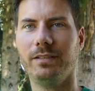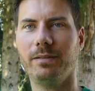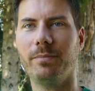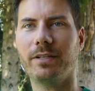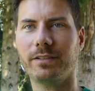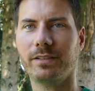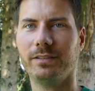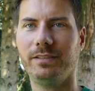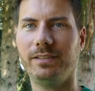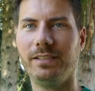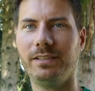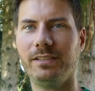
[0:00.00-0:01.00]
American
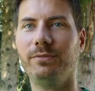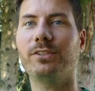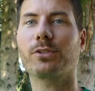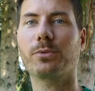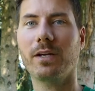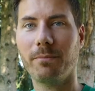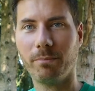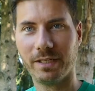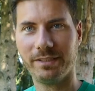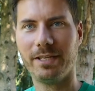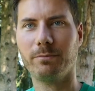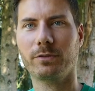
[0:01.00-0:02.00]
cities which are run by
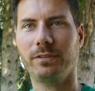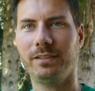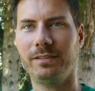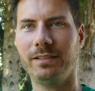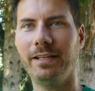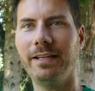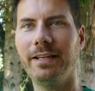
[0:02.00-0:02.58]
Democrats,